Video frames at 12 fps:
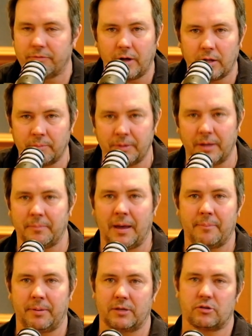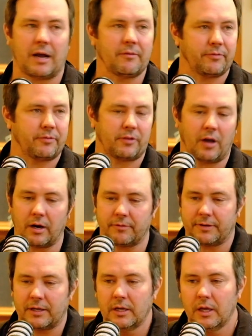follow me at Matt Payne Travel
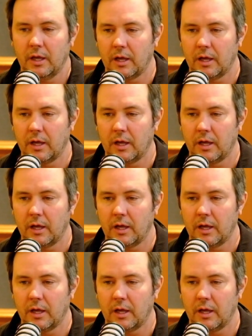Photography.